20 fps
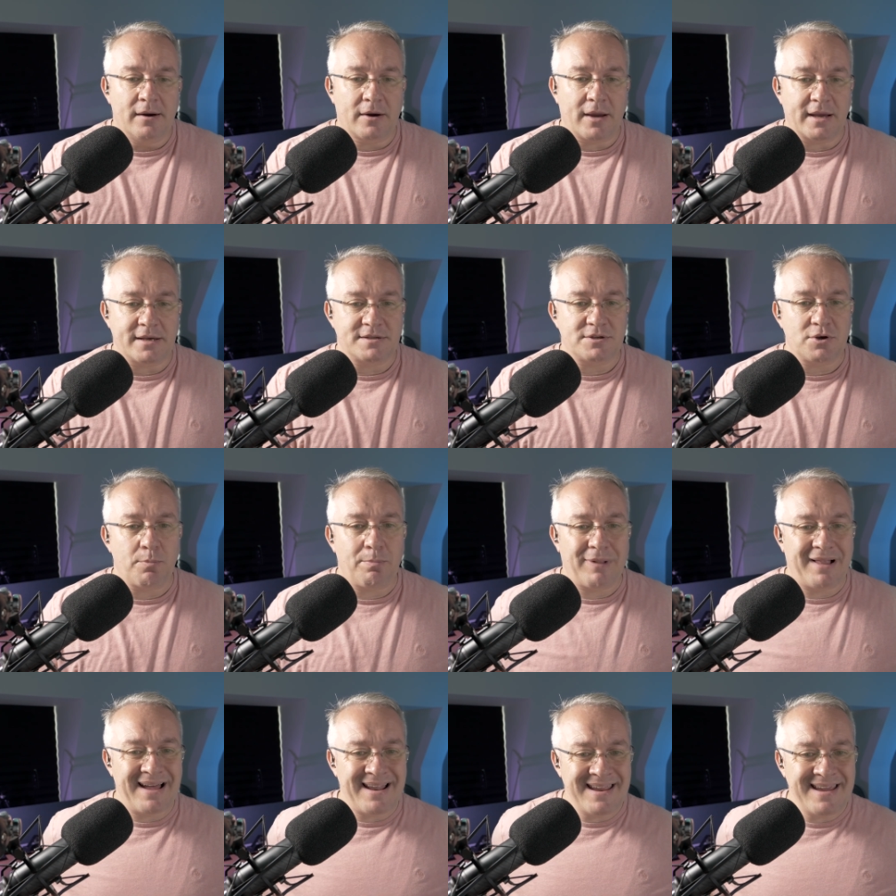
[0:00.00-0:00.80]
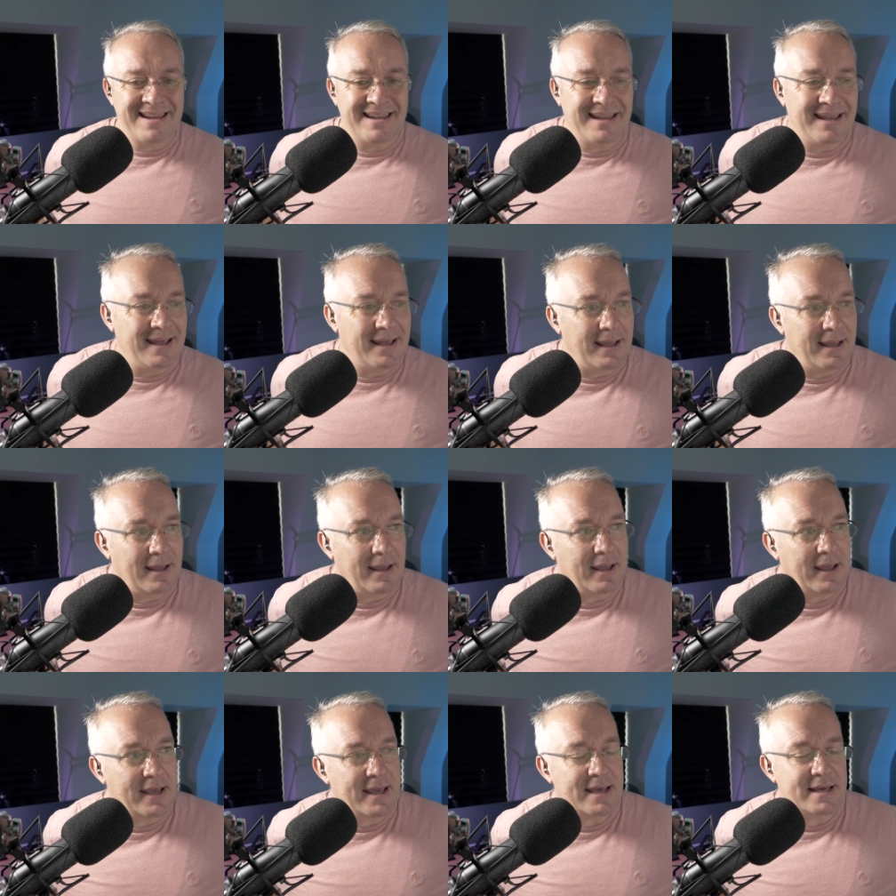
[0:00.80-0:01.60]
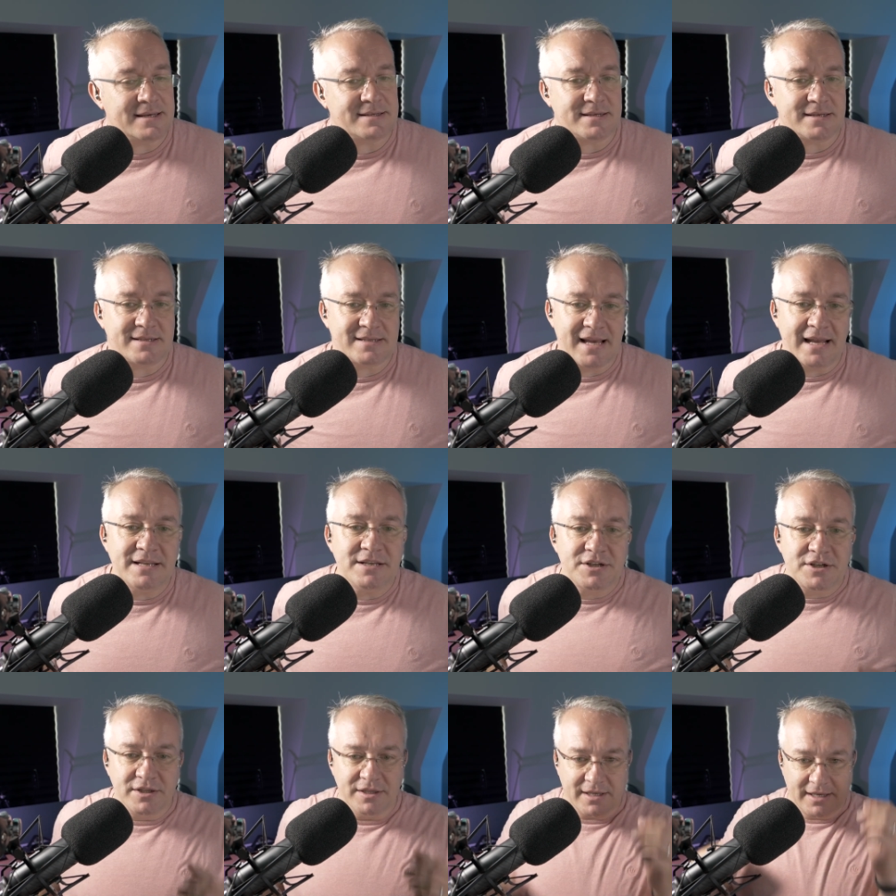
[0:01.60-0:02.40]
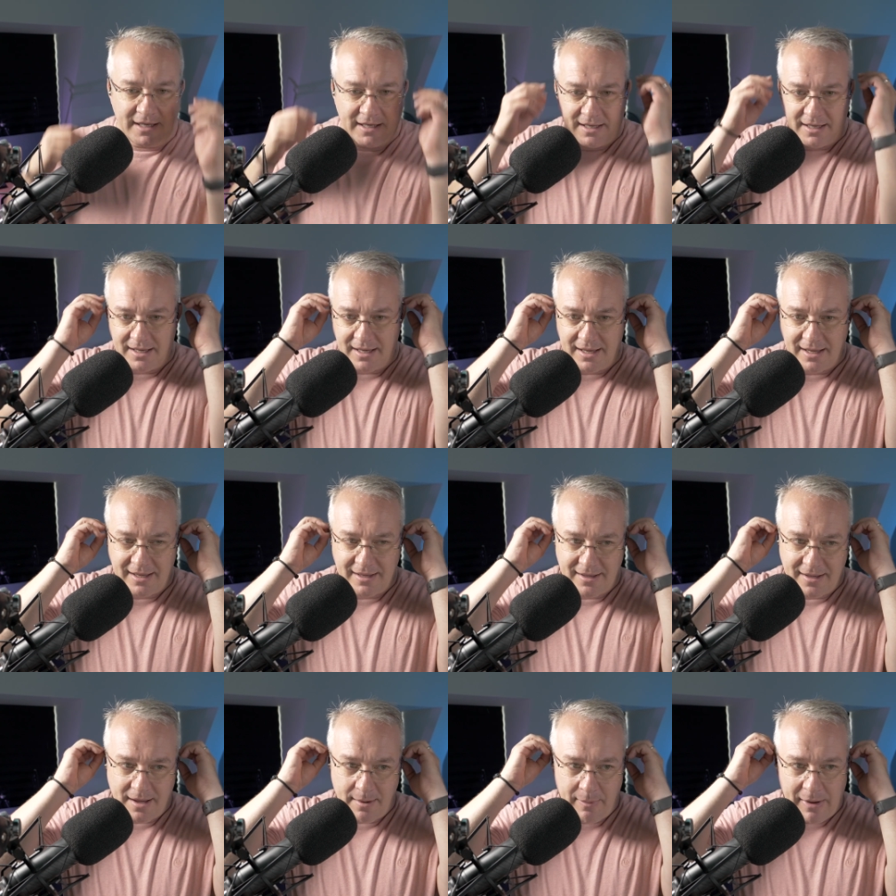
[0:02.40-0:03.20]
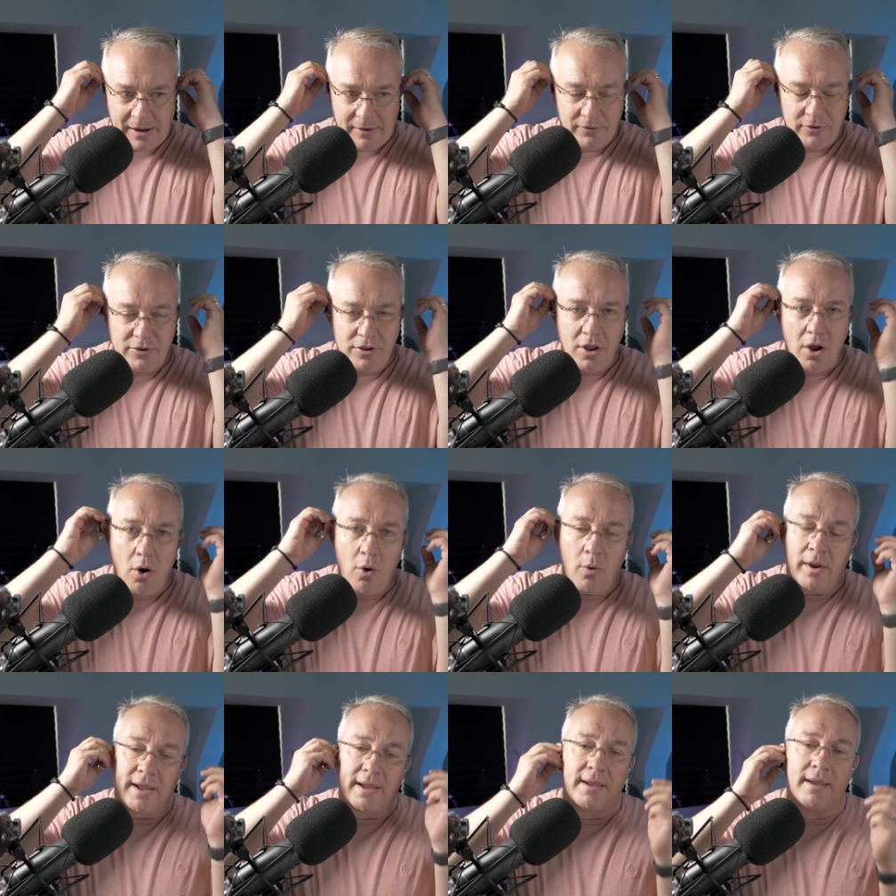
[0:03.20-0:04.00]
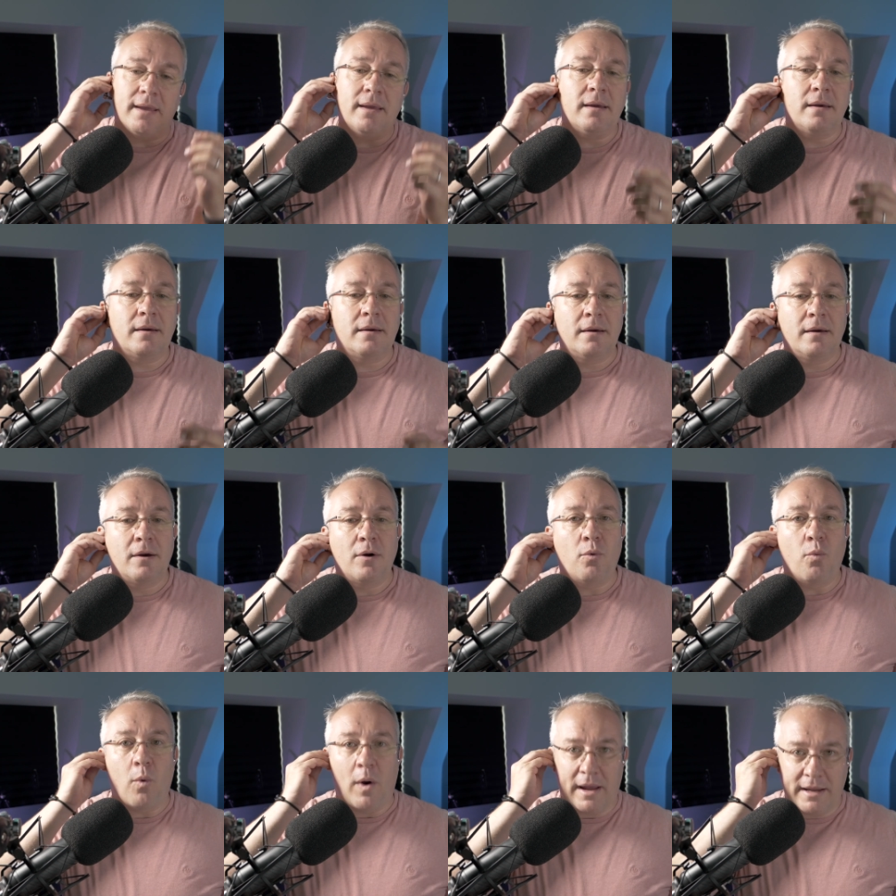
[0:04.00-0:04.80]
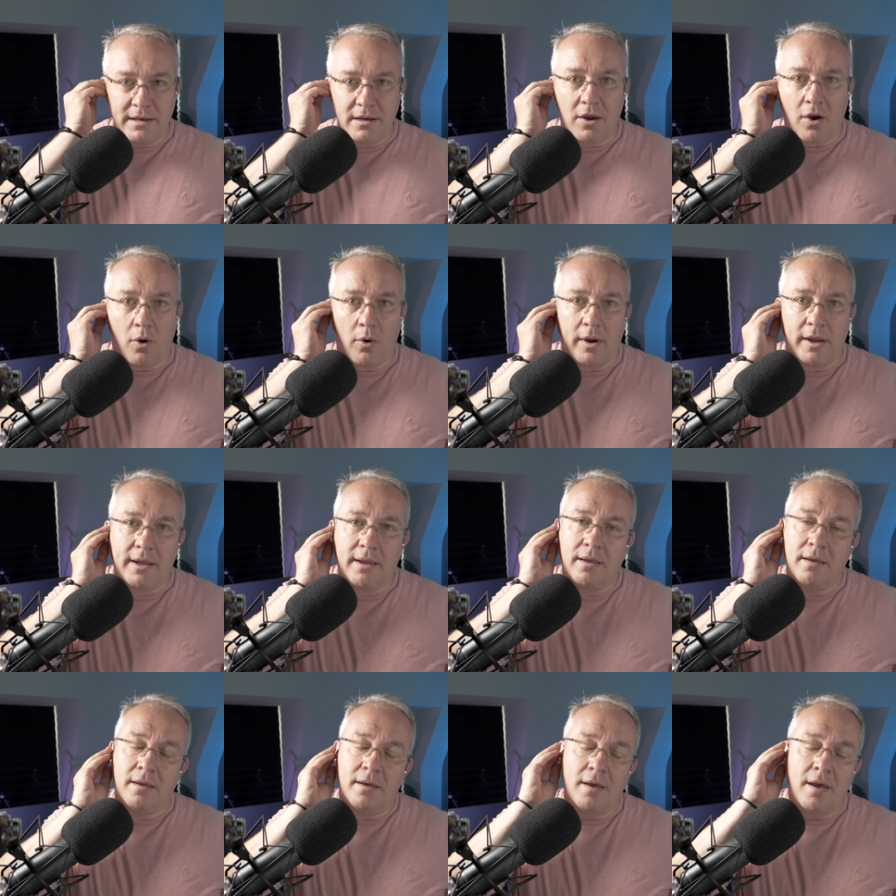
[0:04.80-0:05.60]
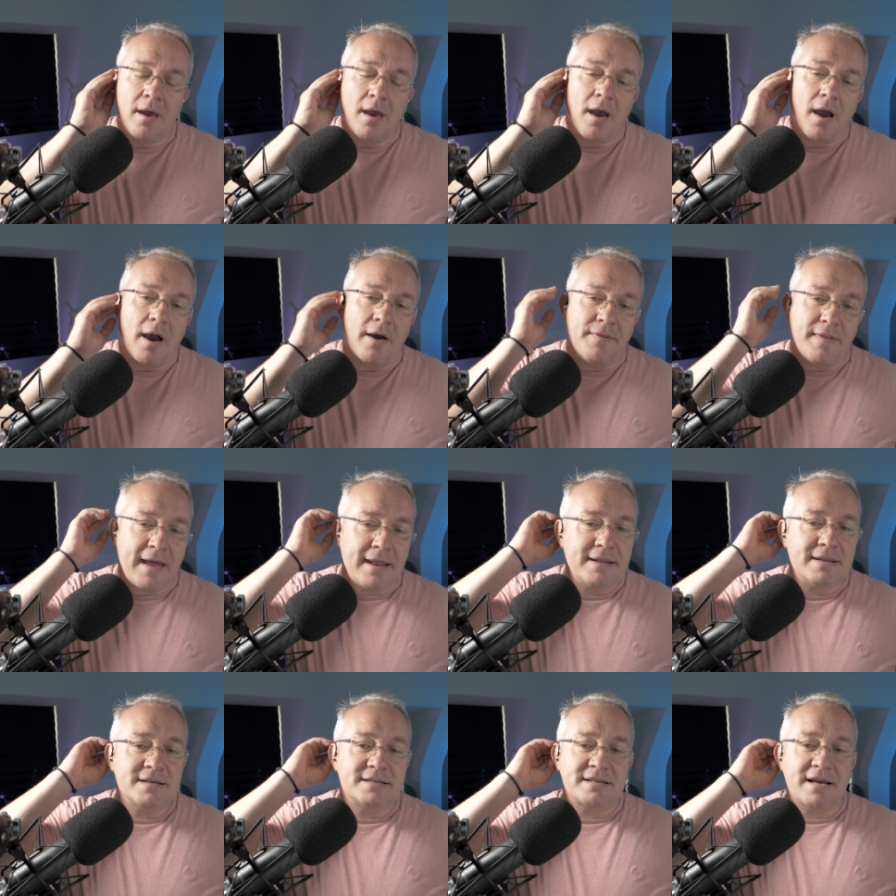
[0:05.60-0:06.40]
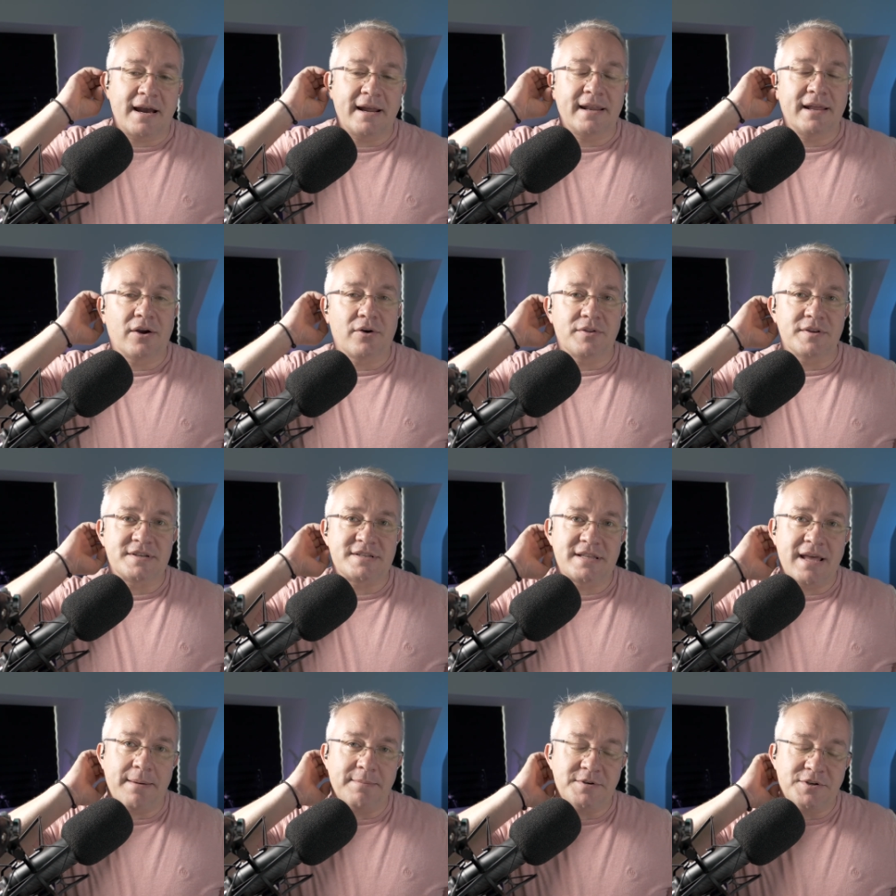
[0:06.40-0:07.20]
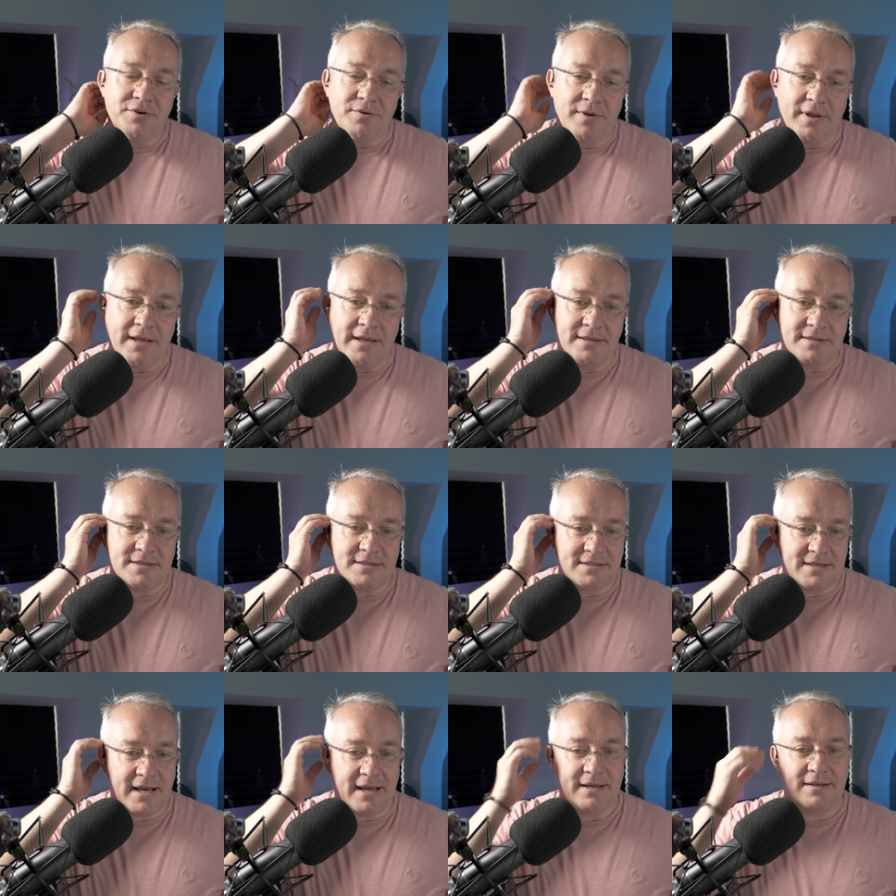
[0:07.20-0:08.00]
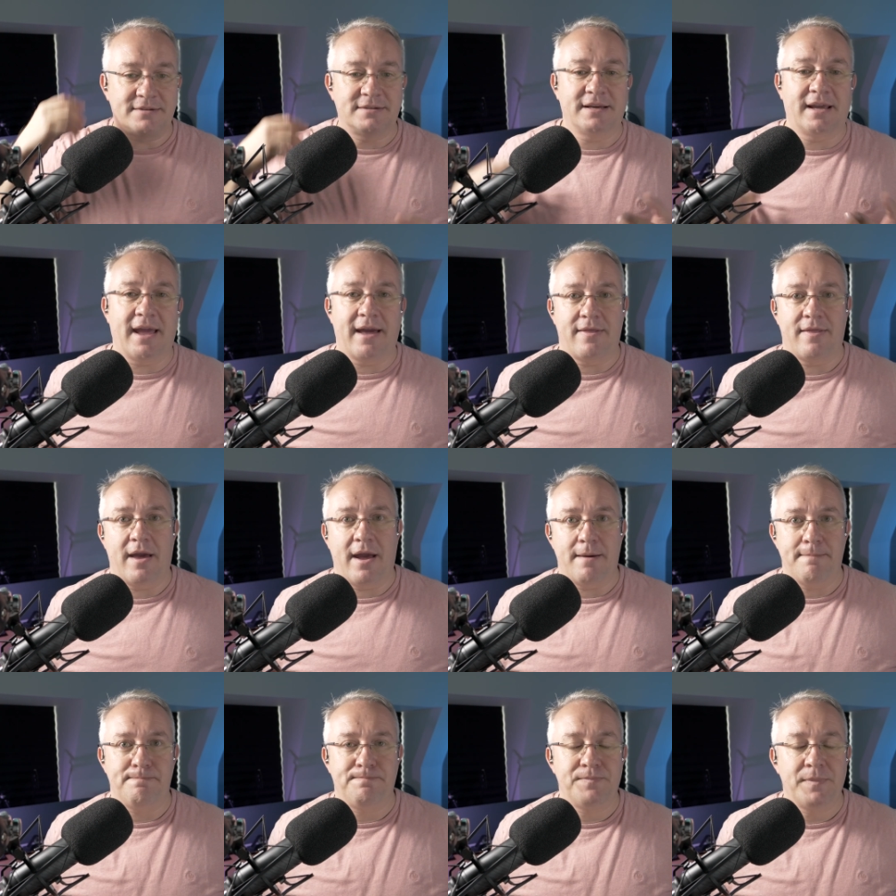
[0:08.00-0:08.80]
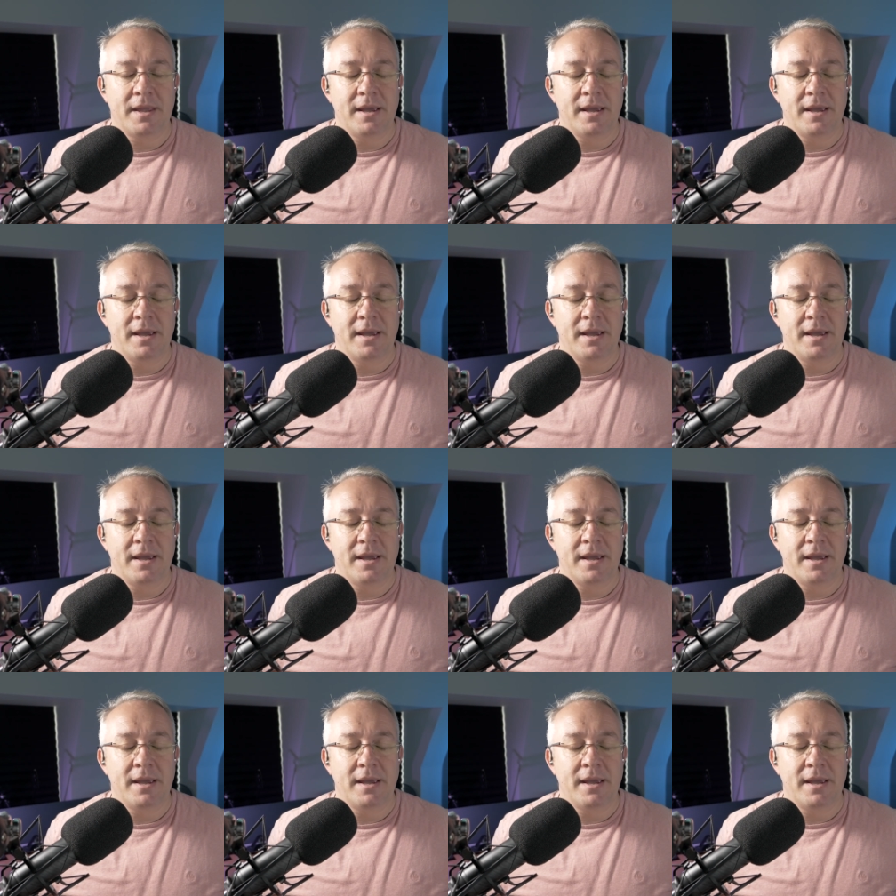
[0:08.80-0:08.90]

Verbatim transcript: Okay, so planning is essentially about knowing where you're going and then deciding on the steps you need to take to get there.